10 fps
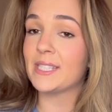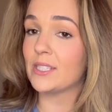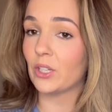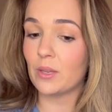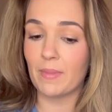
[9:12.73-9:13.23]

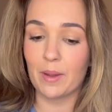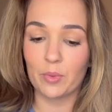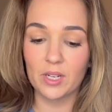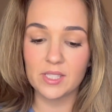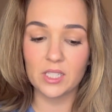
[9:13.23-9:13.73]
Silky Matte
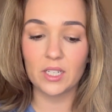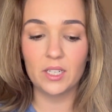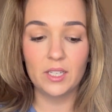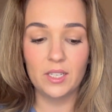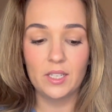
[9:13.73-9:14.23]
Bronzer,
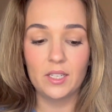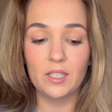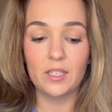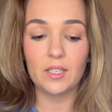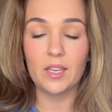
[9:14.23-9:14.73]

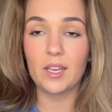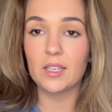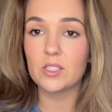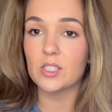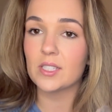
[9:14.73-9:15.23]

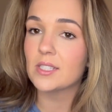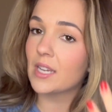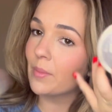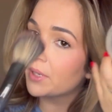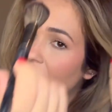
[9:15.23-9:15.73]
and just
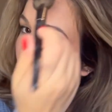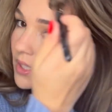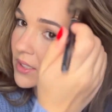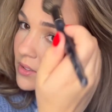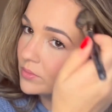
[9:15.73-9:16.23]
tap it
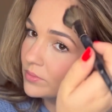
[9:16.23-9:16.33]
on.